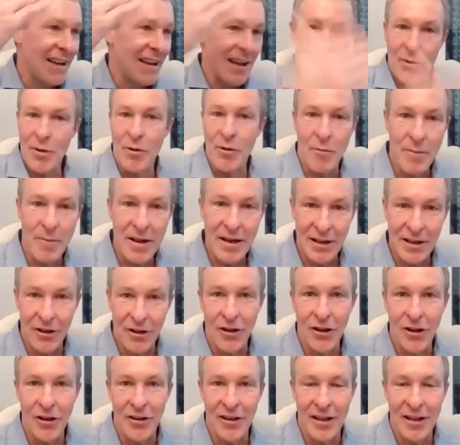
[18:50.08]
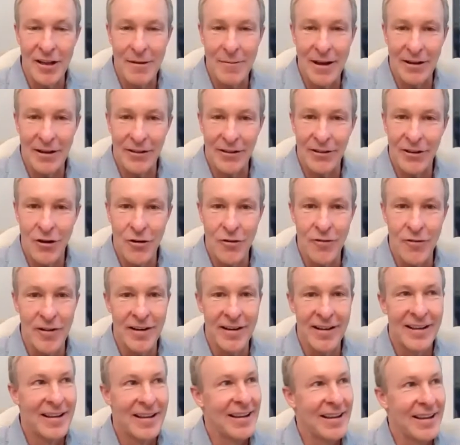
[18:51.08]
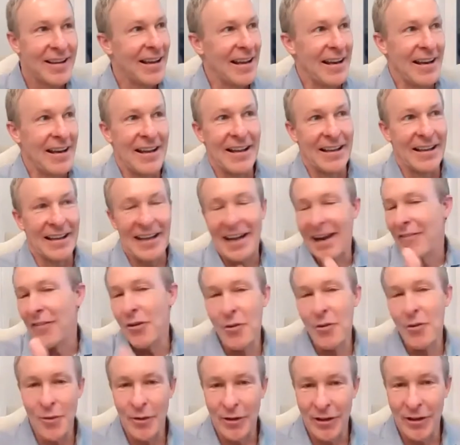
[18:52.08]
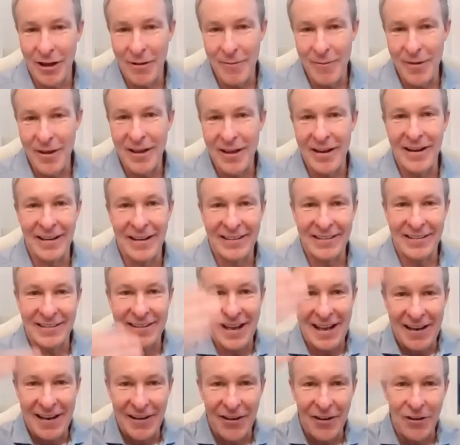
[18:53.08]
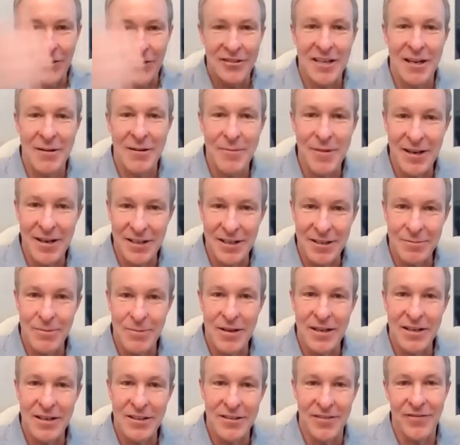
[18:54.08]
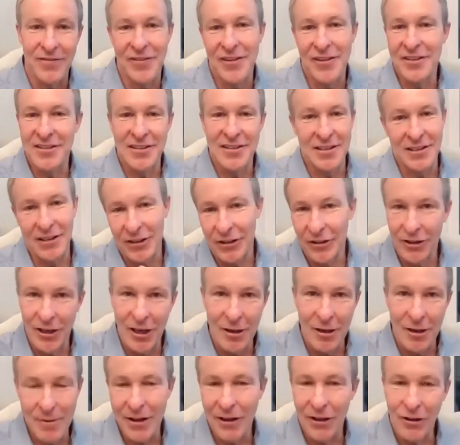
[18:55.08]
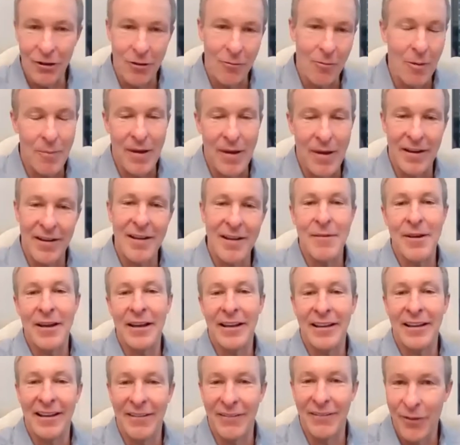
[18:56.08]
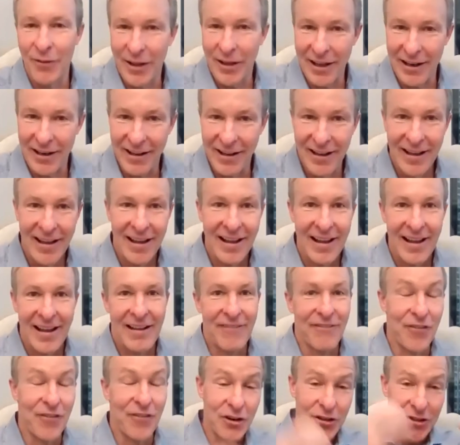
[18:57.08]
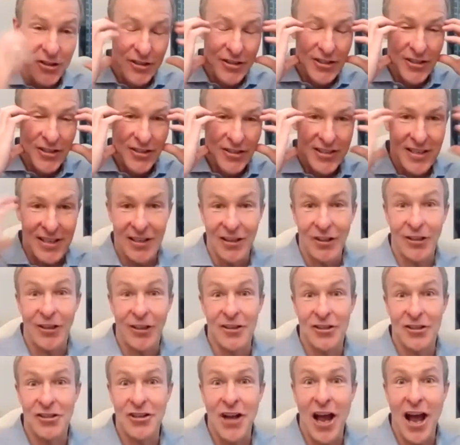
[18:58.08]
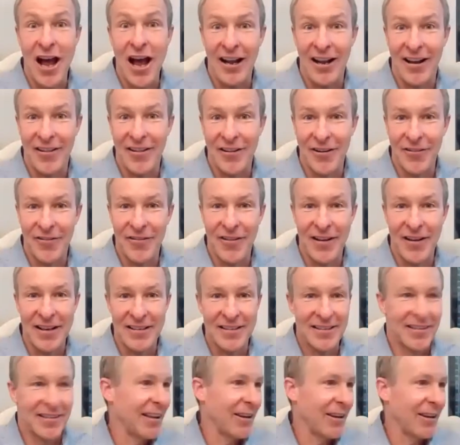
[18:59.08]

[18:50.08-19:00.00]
We were meeting all day about COVID. And everyone would come in and have a little 10-minute speech of this is going to be a global pandemic. And we got to, at first you'd just see a look of shock on their face.